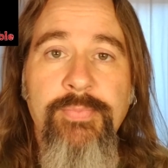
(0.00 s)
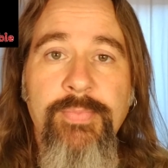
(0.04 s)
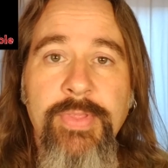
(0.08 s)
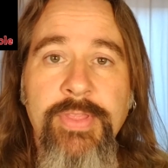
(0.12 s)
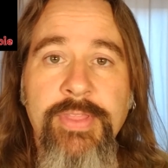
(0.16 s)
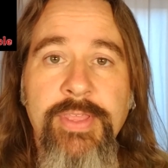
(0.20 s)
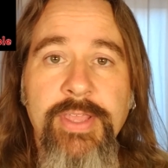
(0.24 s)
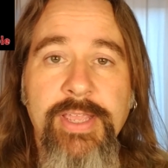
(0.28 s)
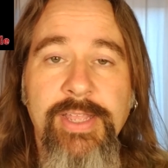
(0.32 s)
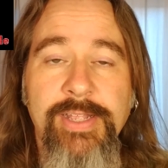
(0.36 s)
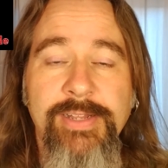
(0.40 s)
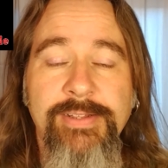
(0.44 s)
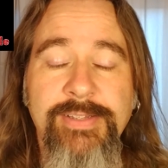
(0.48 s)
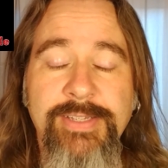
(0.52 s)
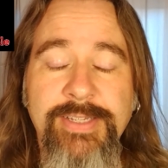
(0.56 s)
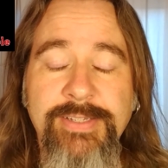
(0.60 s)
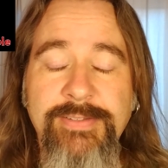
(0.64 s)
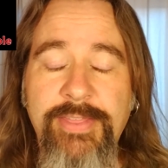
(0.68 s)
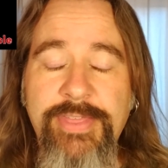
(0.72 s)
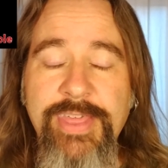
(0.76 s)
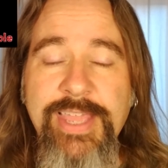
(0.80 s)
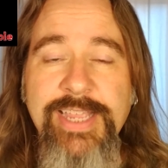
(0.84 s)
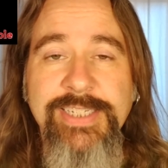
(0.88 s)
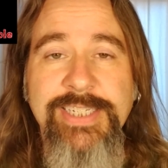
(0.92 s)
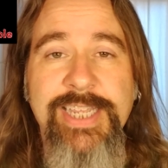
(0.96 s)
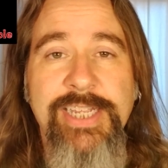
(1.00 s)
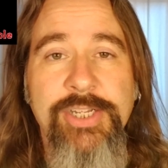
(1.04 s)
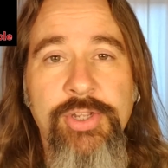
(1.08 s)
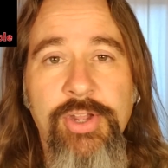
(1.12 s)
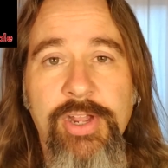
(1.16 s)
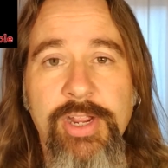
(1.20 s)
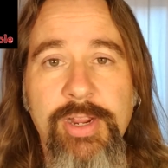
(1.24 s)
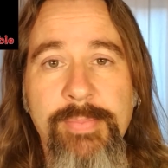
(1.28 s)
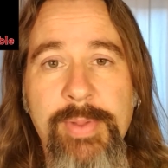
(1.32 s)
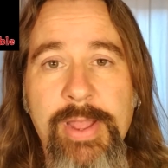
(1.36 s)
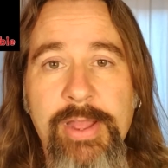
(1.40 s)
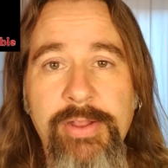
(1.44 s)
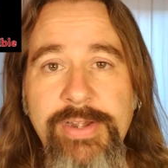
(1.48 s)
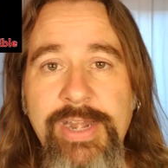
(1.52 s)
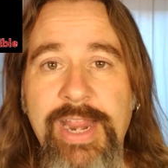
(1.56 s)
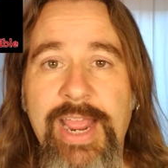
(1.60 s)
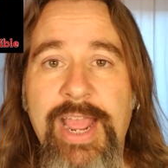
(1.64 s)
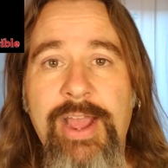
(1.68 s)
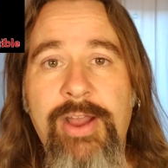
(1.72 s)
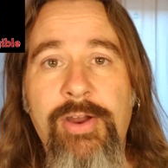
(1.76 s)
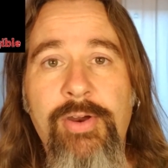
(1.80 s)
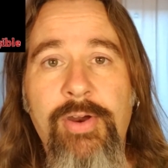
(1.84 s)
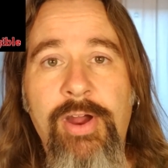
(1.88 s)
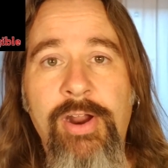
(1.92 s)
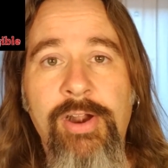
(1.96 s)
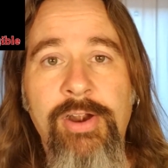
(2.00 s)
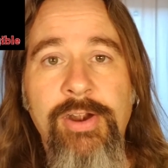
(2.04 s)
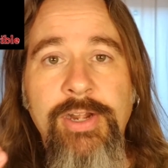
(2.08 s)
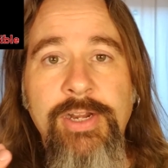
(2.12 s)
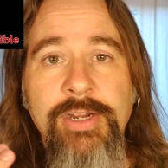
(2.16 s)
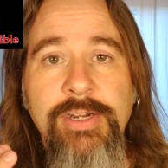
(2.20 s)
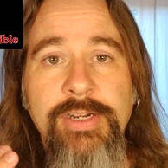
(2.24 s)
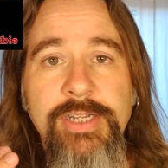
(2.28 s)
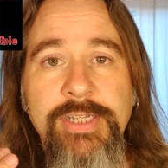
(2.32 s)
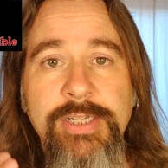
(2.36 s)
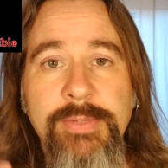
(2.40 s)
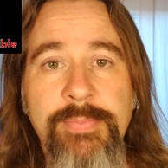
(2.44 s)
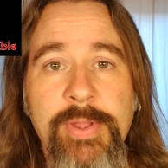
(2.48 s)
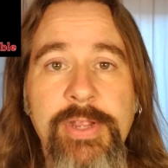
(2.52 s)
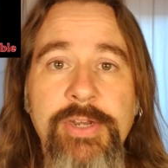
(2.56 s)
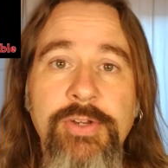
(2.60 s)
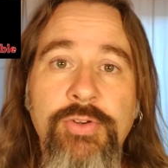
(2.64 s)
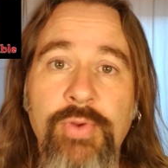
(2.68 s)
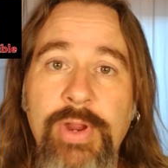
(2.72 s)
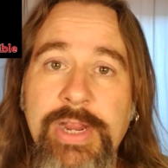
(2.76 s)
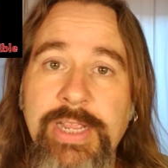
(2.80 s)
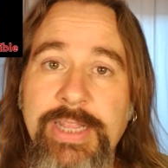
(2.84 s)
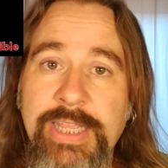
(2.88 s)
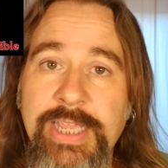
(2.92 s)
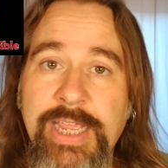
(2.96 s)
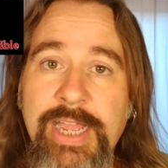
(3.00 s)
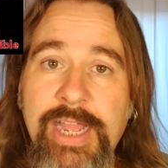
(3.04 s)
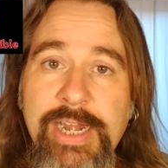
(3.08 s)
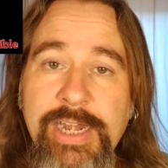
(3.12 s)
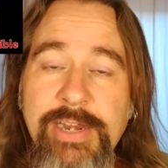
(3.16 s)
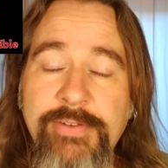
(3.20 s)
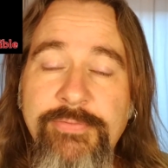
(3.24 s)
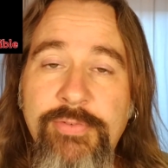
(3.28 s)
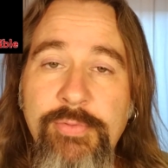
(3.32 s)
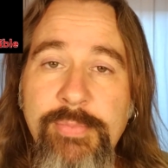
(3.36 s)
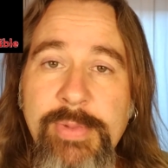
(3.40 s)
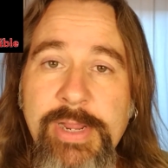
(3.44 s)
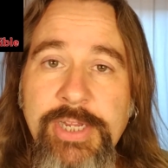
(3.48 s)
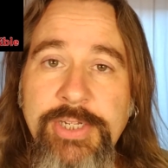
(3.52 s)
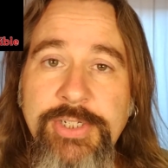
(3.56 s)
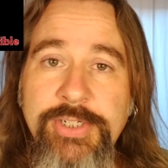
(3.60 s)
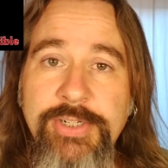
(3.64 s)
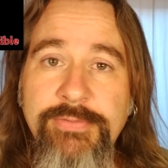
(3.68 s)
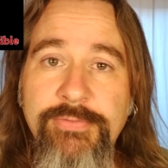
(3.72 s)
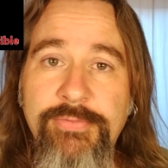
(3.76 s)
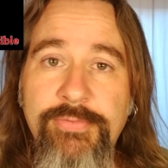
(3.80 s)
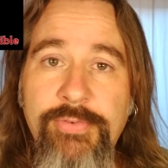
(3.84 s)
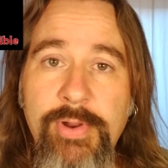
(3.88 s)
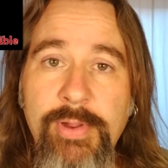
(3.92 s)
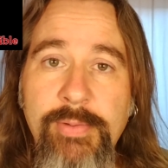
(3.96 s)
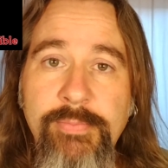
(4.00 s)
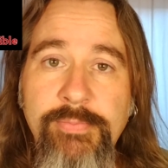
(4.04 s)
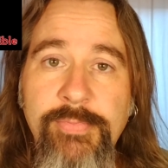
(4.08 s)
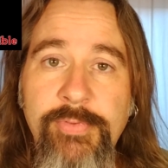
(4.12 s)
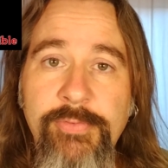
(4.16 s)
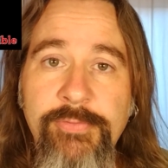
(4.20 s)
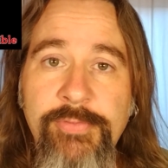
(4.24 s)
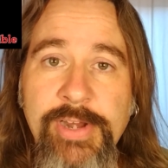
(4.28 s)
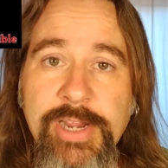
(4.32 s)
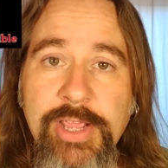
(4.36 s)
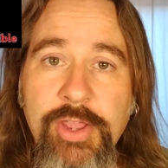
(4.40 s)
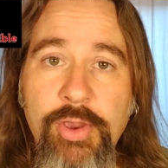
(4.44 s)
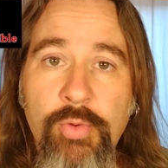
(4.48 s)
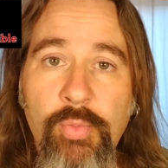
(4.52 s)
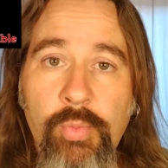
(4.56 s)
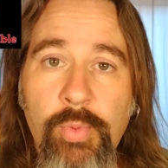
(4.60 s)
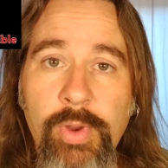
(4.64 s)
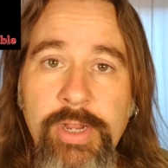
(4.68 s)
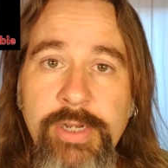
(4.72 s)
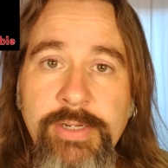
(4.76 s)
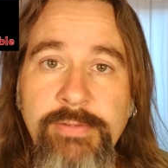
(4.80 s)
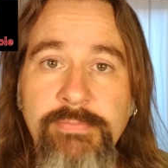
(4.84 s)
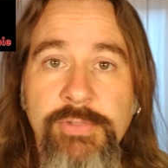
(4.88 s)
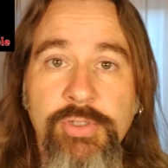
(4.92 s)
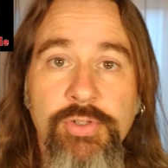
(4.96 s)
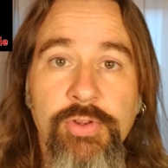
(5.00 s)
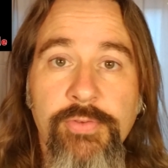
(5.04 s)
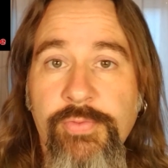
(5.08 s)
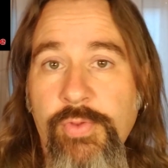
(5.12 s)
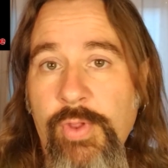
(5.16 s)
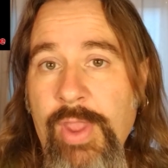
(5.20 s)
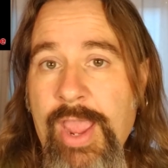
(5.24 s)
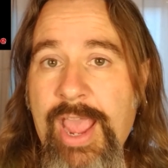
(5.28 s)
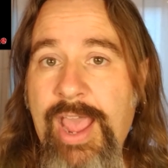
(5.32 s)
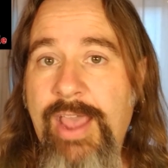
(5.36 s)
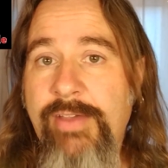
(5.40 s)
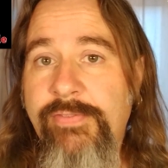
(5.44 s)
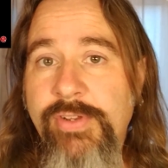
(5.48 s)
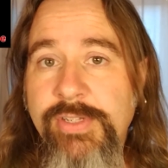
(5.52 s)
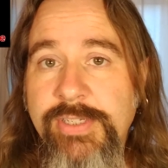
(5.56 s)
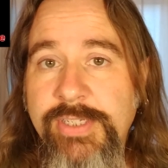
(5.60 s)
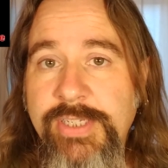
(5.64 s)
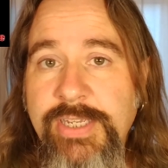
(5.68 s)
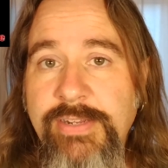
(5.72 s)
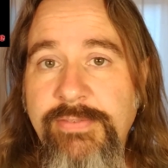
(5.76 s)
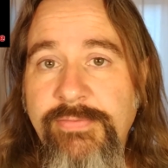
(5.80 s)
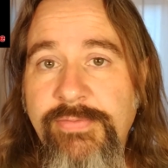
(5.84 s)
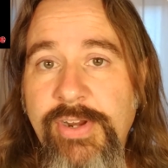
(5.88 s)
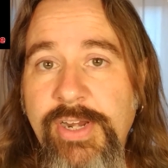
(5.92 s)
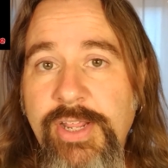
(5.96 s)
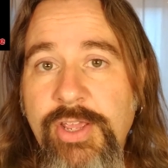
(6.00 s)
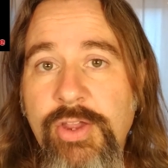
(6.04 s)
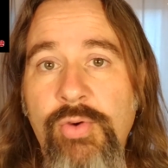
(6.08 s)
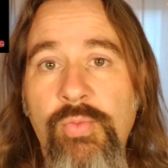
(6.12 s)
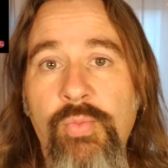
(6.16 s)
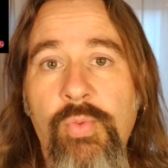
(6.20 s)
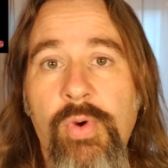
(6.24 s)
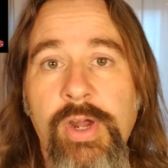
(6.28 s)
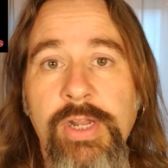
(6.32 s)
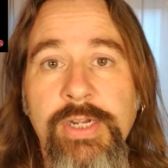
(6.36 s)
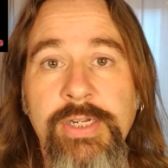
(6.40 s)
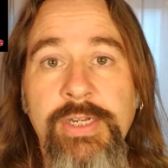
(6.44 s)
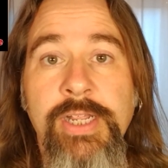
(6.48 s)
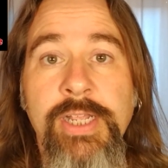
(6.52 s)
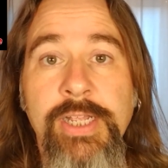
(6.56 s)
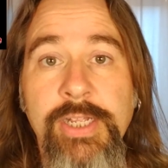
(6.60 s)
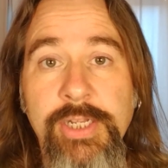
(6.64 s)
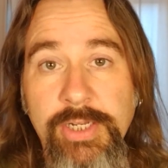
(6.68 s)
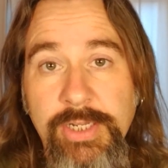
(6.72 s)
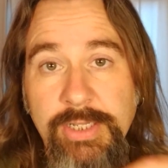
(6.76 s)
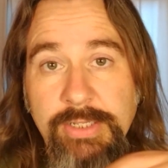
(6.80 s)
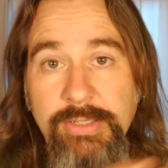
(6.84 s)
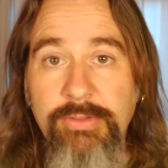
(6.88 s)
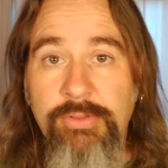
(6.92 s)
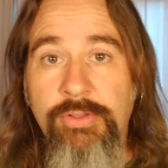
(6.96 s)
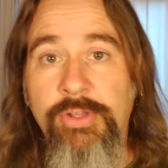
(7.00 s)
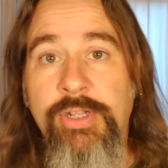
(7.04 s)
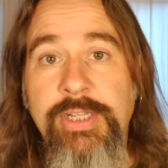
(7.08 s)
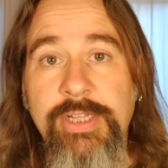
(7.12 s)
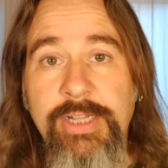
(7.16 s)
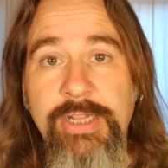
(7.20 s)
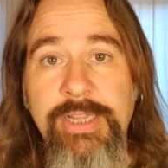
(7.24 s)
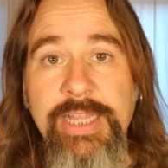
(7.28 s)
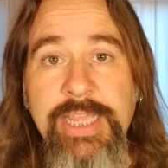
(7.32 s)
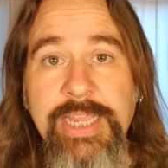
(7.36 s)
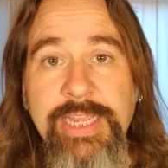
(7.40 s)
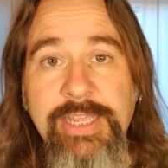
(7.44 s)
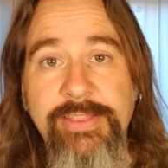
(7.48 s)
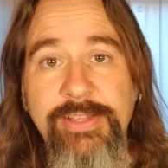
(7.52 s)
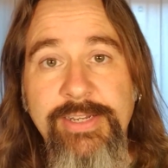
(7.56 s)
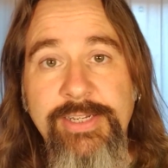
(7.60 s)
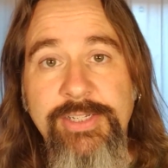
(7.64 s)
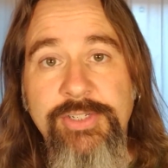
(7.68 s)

The things I talk about now are going to depend greatly on information from video 1. So if you haven't seen video 1, look at the link in the